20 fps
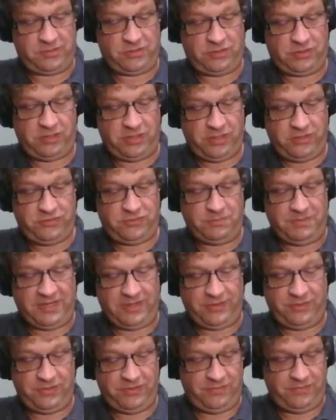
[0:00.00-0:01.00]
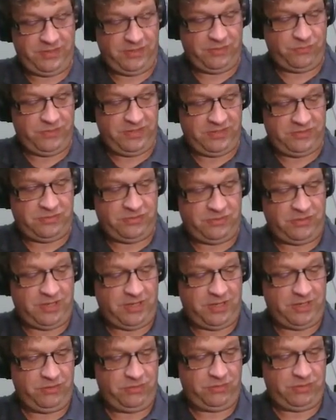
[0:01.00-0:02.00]
close method of the original
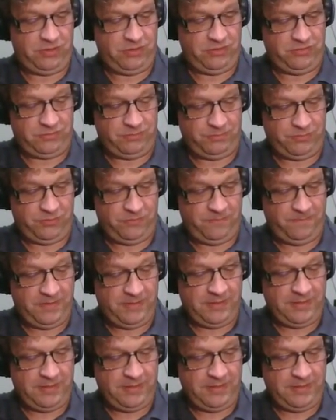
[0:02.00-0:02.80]
auto-closable,